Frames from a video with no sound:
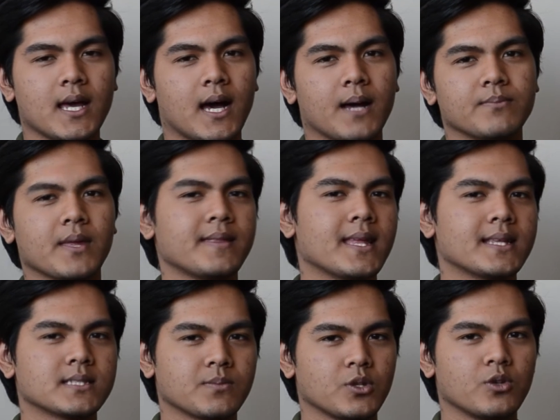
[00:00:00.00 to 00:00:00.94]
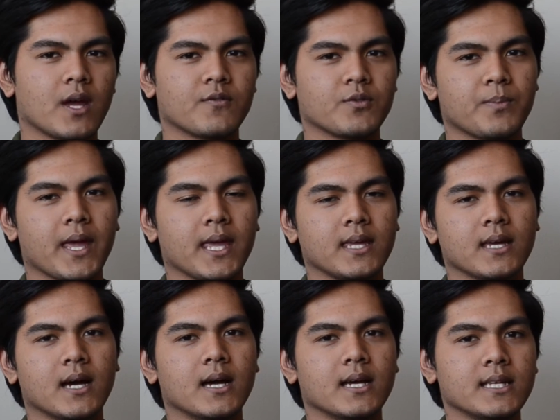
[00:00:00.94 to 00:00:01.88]
um, and that's something you'd have to pay
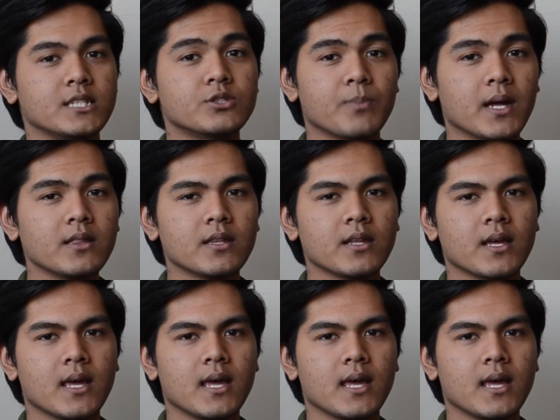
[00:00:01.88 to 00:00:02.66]
uh, each month.